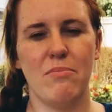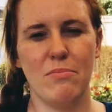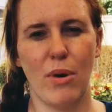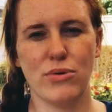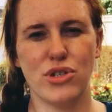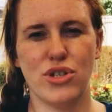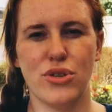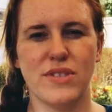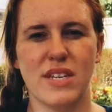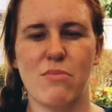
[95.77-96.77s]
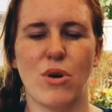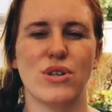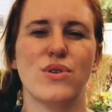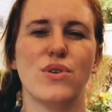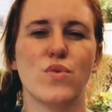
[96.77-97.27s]
most juicy
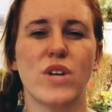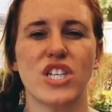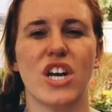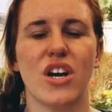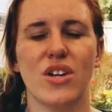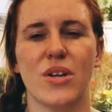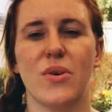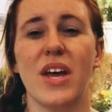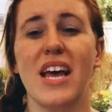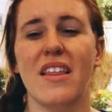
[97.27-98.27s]
morsels, which include